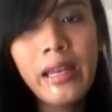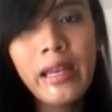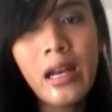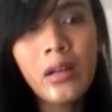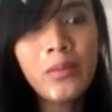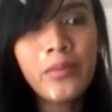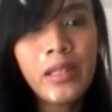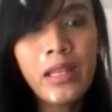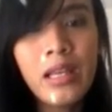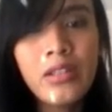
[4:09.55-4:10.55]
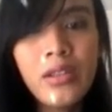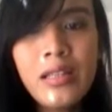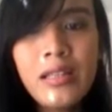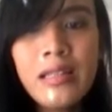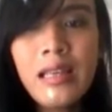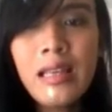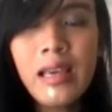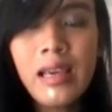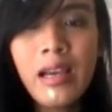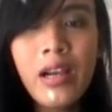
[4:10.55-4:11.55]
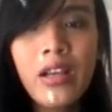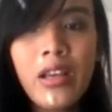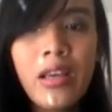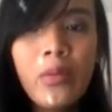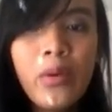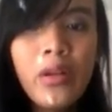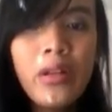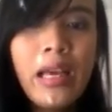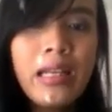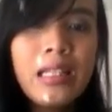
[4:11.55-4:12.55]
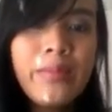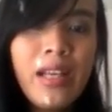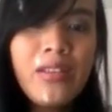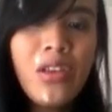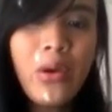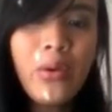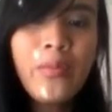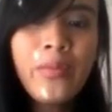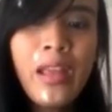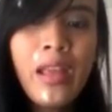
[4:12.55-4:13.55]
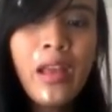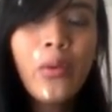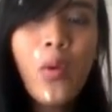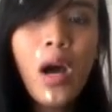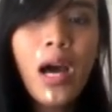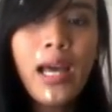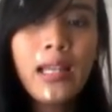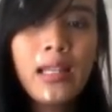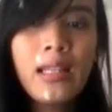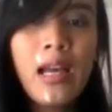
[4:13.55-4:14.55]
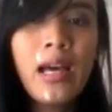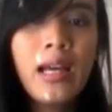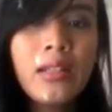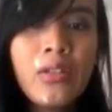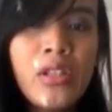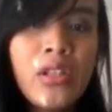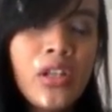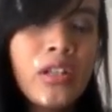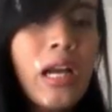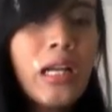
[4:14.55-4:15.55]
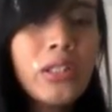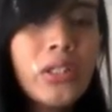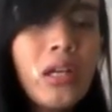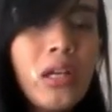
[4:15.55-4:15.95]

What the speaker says: Now, as you can see here, it will explain to you what transitional doctor